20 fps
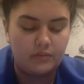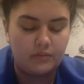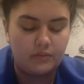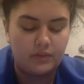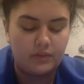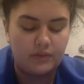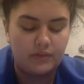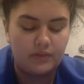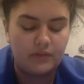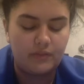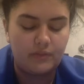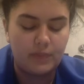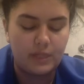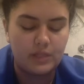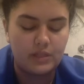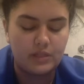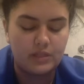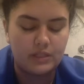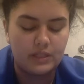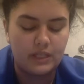if the
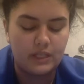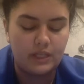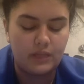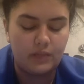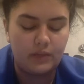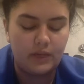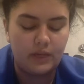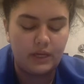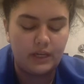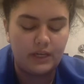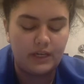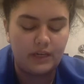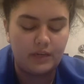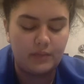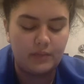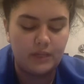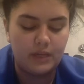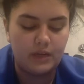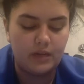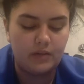patient's daily weight had
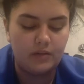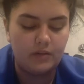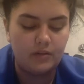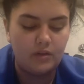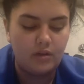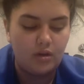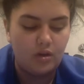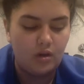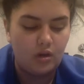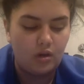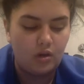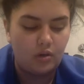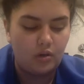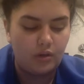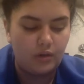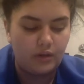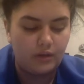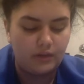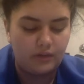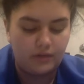come down,
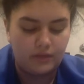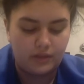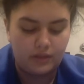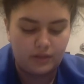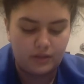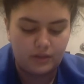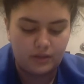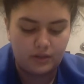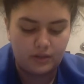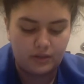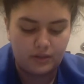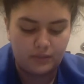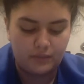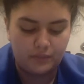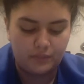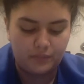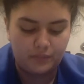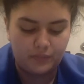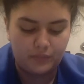or if the